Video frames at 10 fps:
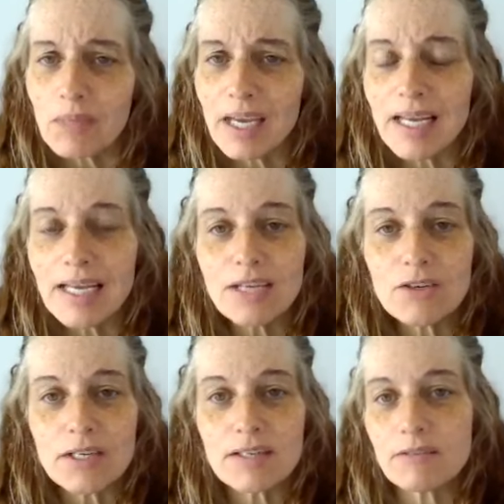and he
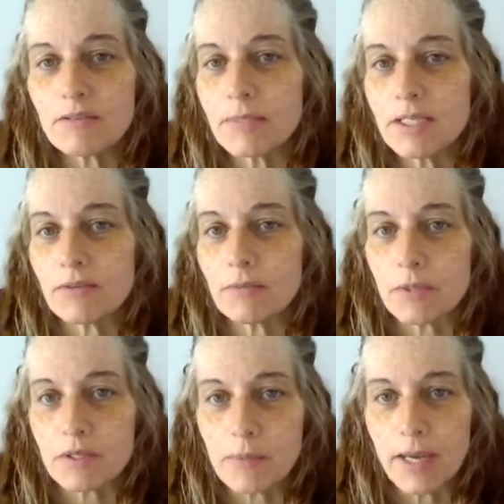addressed it from a different
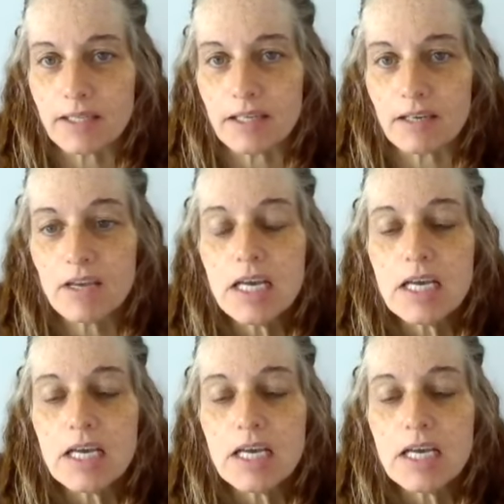perspective.